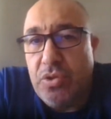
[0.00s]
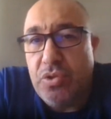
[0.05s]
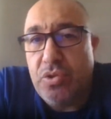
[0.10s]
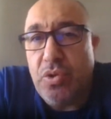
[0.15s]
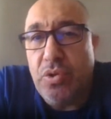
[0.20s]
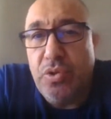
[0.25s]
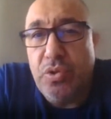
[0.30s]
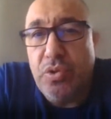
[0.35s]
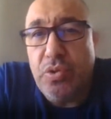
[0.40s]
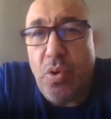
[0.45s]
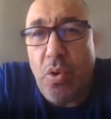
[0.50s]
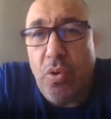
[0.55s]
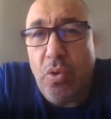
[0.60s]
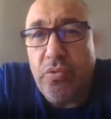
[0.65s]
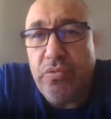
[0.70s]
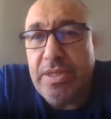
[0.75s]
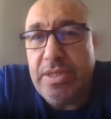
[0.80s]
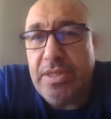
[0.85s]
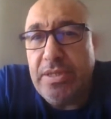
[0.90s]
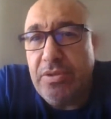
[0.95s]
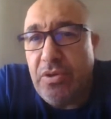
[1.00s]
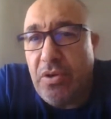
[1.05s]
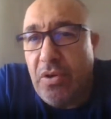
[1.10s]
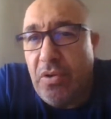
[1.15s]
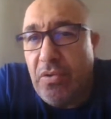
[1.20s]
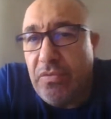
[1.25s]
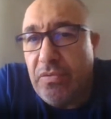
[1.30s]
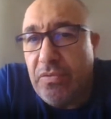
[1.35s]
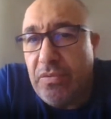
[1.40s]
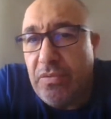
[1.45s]
So you already
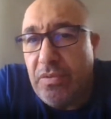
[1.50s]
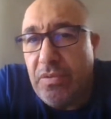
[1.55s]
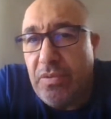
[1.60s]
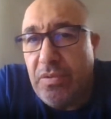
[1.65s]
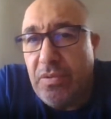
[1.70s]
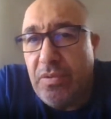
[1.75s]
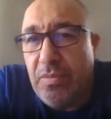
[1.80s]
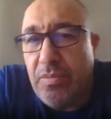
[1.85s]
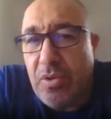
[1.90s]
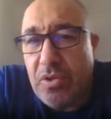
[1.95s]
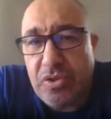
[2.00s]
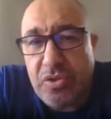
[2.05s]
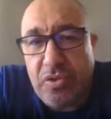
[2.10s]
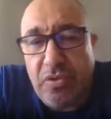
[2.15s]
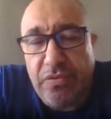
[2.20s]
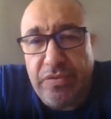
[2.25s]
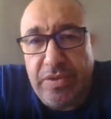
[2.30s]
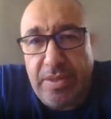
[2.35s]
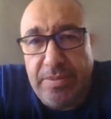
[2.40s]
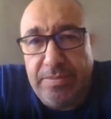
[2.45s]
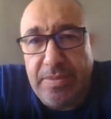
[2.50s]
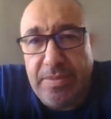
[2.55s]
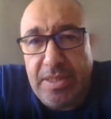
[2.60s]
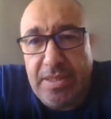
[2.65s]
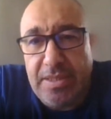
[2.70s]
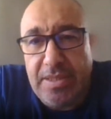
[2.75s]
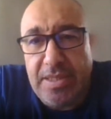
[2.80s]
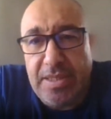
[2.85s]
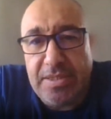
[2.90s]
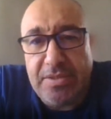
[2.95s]
know most of them,
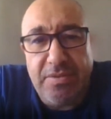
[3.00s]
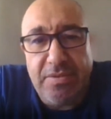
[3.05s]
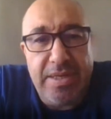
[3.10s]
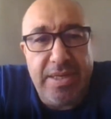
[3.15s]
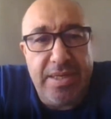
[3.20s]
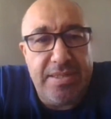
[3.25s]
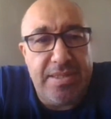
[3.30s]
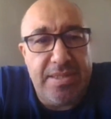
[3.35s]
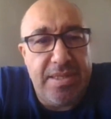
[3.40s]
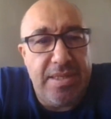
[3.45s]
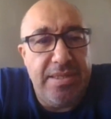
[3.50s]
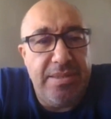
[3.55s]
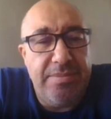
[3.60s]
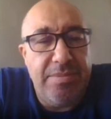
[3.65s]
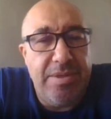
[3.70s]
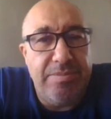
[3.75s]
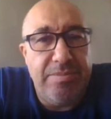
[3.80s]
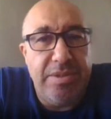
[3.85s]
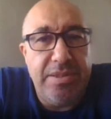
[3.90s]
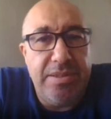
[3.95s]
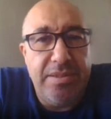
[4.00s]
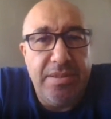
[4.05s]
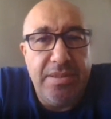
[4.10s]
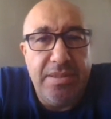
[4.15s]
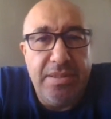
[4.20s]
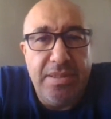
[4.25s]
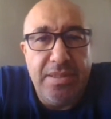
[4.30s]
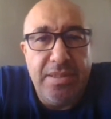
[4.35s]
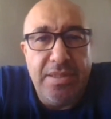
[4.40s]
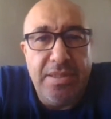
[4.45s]
as far as I remember,
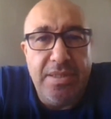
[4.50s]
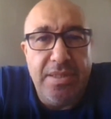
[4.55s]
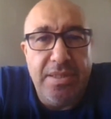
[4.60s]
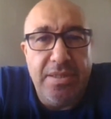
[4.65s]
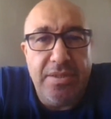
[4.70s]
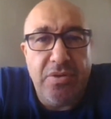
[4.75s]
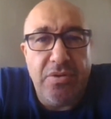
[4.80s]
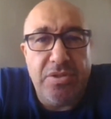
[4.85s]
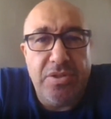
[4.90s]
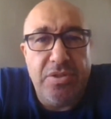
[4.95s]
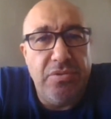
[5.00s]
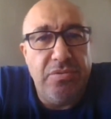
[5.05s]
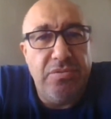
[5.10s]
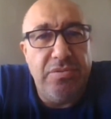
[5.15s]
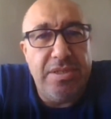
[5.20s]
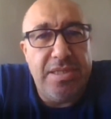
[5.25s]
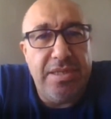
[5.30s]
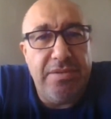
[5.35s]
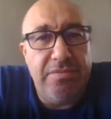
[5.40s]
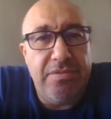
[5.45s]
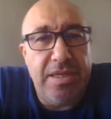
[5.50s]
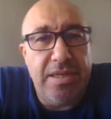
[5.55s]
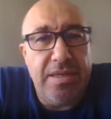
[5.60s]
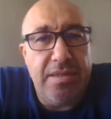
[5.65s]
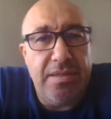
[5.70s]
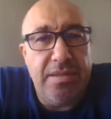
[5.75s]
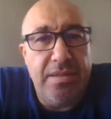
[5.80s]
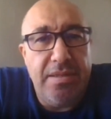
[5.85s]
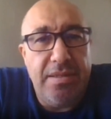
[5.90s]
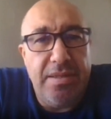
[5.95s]
because you're receiving
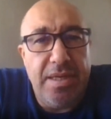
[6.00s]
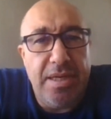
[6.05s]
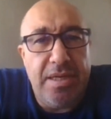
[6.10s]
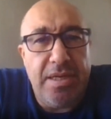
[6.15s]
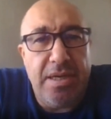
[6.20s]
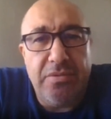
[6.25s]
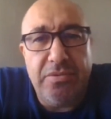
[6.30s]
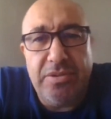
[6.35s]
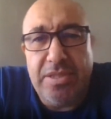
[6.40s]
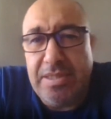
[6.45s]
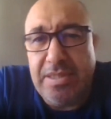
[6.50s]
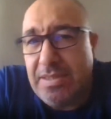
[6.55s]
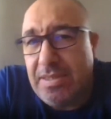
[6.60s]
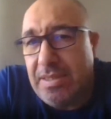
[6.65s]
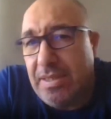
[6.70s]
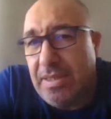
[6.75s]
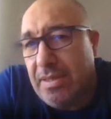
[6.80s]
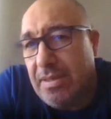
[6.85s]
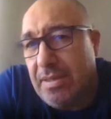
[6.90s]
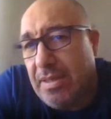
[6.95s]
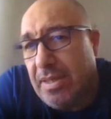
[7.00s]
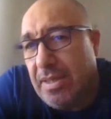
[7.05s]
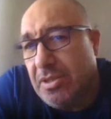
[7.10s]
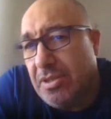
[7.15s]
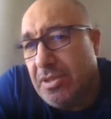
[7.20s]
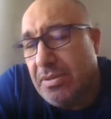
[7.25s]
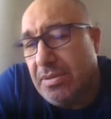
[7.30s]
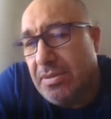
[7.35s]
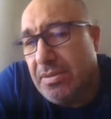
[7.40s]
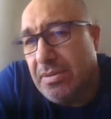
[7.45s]
accountancy
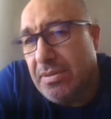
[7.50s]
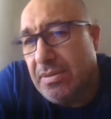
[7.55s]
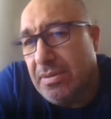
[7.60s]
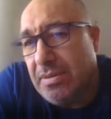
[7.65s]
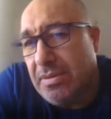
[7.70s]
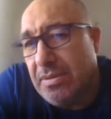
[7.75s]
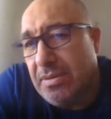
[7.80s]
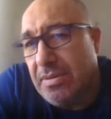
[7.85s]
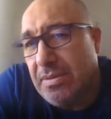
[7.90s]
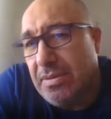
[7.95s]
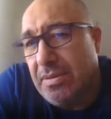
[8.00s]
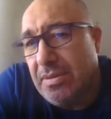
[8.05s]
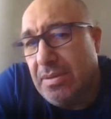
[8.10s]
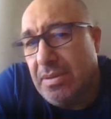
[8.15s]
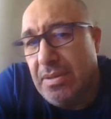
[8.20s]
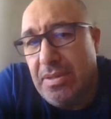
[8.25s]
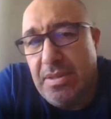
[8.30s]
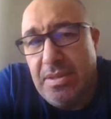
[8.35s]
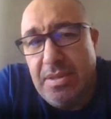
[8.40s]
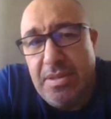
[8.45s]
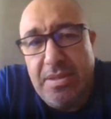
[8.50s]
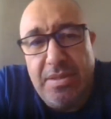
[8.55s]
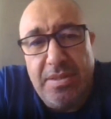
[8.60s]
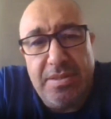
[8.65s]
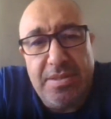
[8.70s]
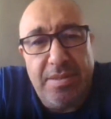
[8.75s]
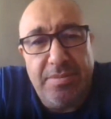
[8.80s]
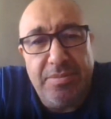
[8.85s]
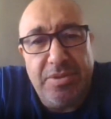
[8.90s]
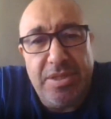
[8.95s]
lecture,
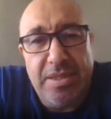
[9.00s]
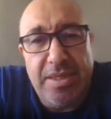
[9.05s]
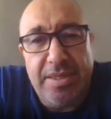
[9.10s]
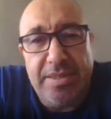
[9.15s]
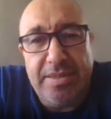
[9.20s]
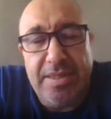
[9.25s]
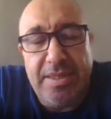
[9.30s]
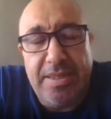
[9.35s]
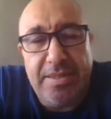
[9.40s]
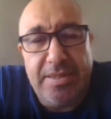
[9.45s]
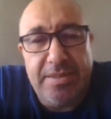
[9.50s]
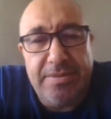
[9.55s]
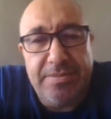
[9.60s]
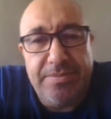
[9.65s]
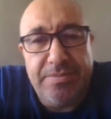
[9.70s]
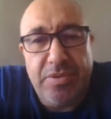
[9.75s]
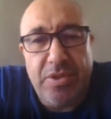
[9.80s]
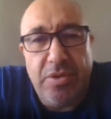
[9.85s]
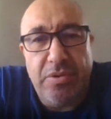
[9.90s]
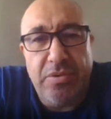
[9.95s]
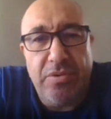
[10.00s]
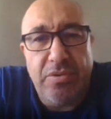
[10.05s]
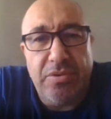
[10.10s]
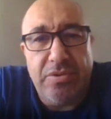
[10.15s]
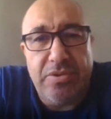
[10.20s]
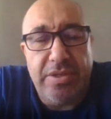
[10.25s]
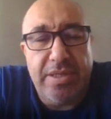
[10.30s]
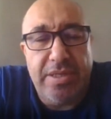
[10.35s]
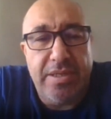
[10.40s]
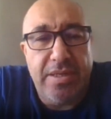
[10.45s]
something like that, or
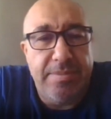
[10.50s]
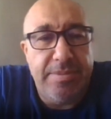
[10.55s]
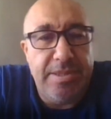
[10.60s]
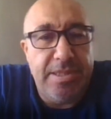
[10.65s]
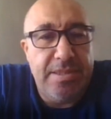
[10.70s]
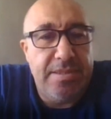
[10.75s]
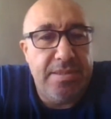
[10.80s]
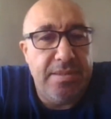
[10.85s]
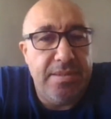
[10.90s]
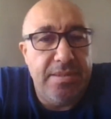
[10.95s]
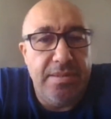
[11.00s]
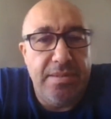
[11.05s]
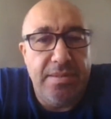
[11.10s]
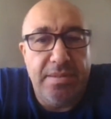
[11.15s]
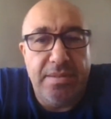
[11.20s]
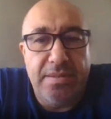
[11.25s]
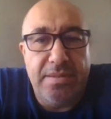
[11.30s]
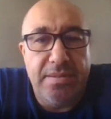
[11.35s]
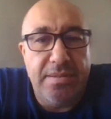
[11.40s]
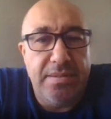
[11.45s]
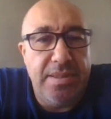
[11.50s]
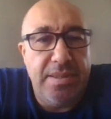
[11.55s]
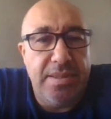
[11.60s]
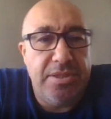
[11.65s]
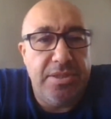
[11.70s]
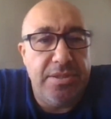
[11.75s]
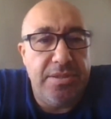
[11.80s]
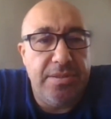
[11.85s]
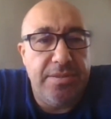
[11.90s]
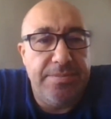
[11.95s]
also economics
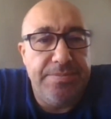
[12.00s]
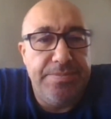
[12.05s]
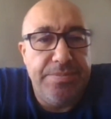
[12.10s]
lecture.